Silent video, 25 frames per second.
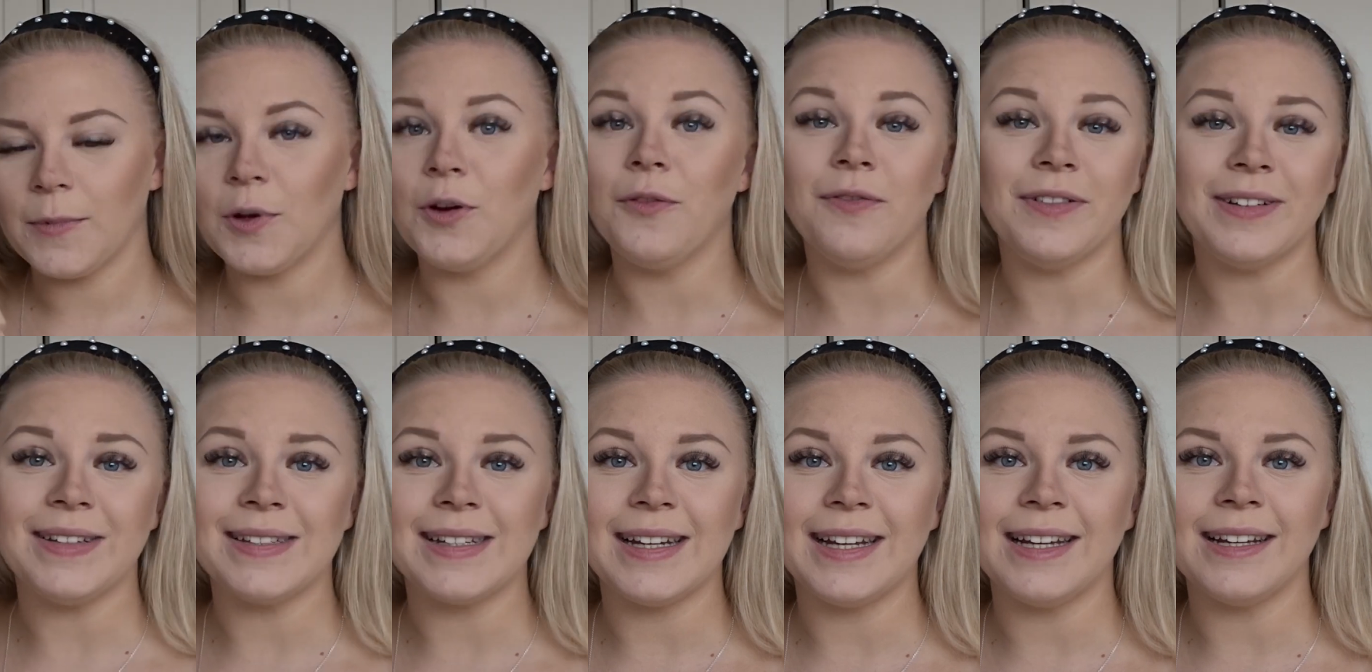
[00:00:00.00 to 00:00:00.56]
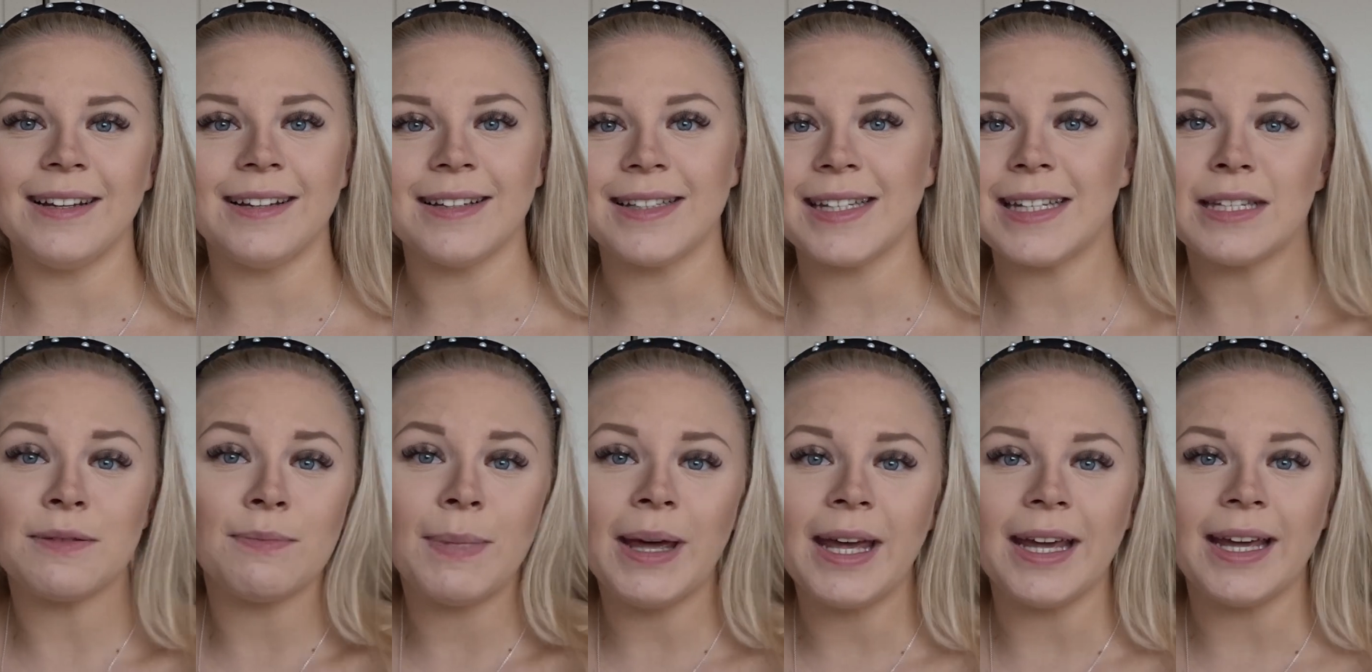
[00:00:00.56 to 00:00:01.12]
obviously because
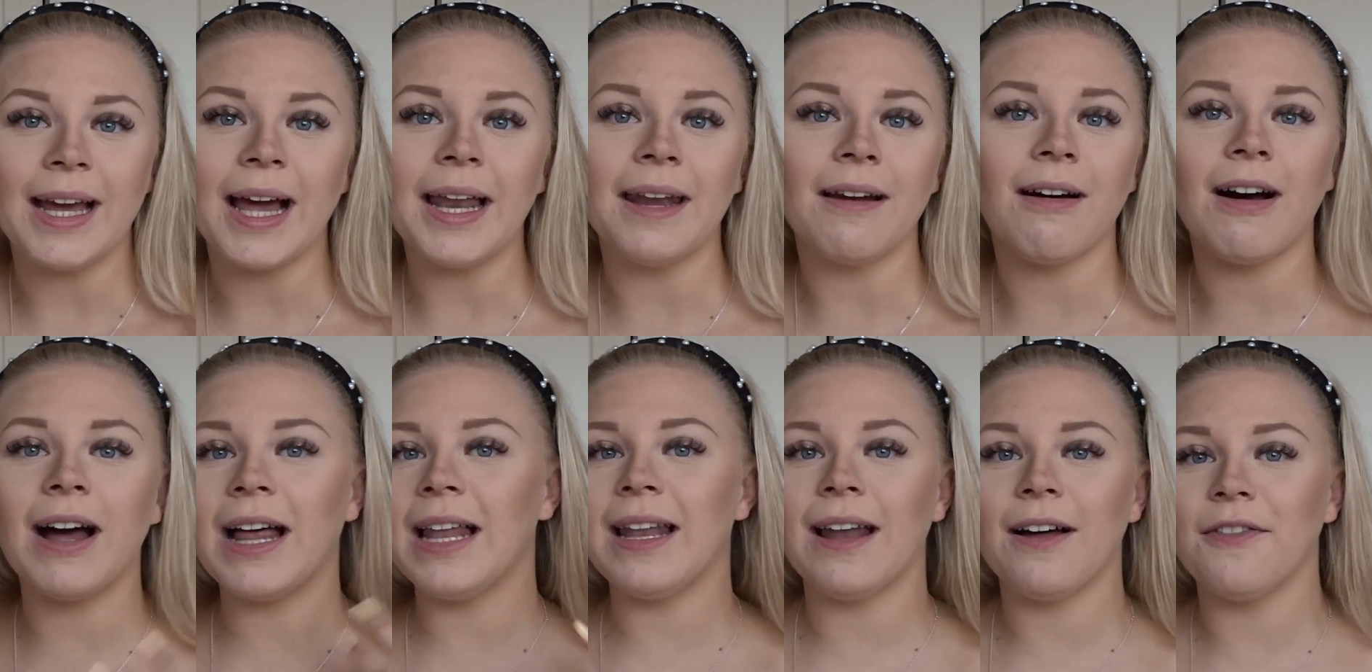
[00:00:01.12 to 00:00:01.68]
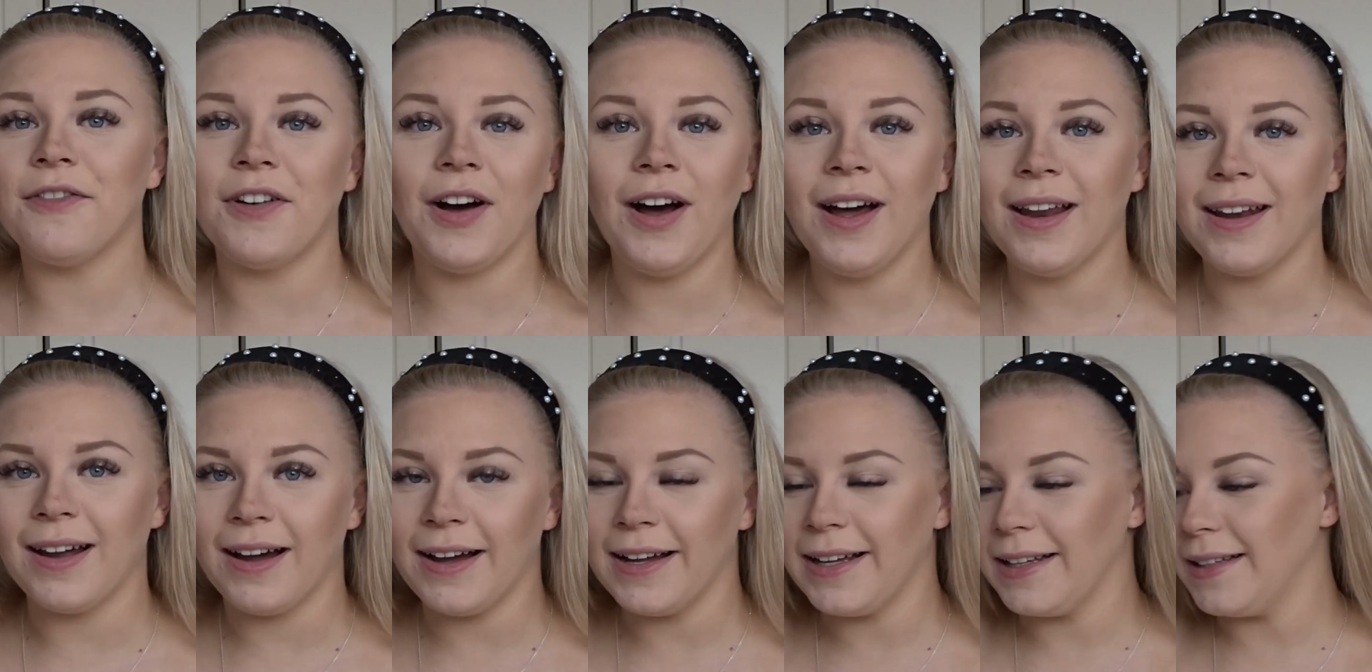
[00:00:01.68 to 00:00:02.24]
it's me and I love
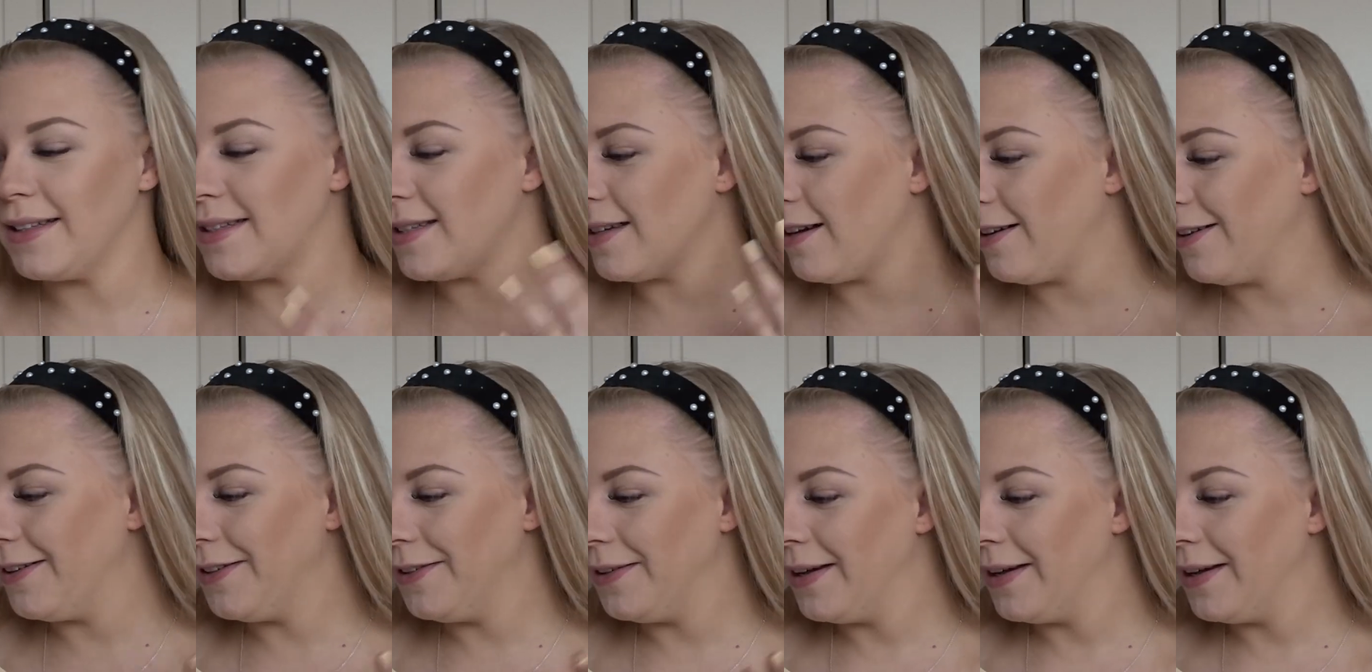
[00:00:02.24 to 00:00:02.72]
highlighting so